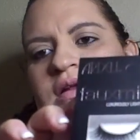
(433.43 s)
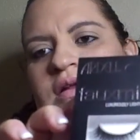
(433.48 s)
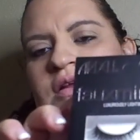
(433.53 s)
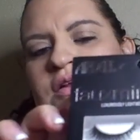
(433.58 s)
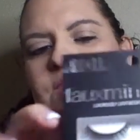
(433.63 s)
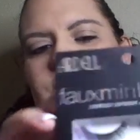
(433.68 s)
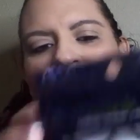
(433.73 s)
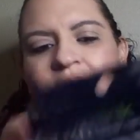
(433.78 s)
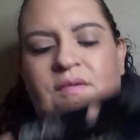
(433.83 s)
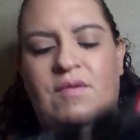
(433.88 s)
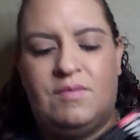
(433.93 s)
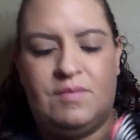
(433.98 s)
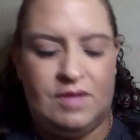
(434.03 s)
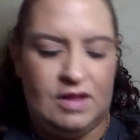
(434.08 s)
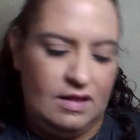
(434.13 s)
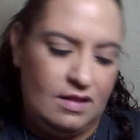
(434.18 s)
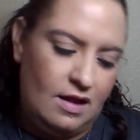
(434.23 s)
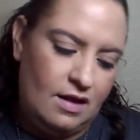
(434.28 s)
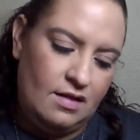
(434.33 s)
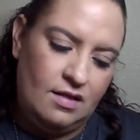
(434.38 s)
you'd probably
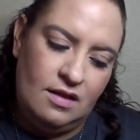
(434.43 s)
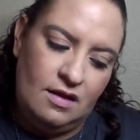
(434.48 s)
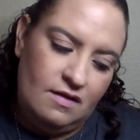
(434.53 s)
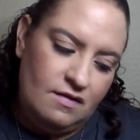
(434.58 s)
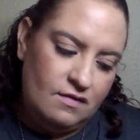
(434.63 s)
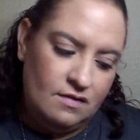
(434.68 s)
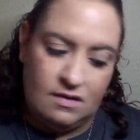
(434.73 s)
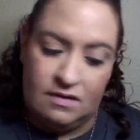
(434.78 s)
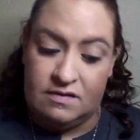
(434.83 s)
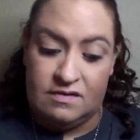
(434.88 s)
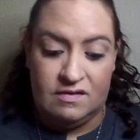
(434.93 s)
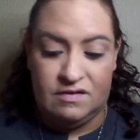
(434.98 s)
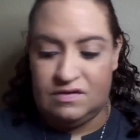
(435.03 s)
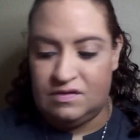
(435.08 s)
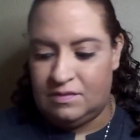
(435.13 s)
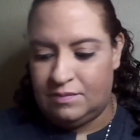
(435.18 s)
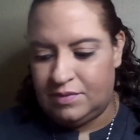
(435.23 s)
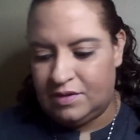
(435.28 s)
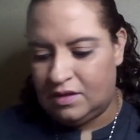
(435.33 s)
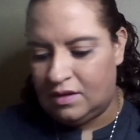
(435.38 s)
like these because they're
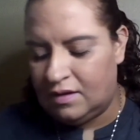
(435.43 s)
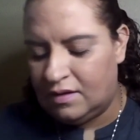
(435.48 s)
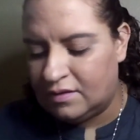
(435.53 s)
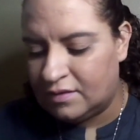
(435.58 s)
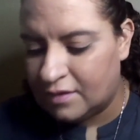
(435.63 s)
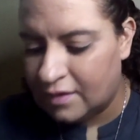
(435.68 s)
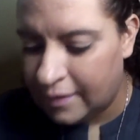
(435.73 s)
super long.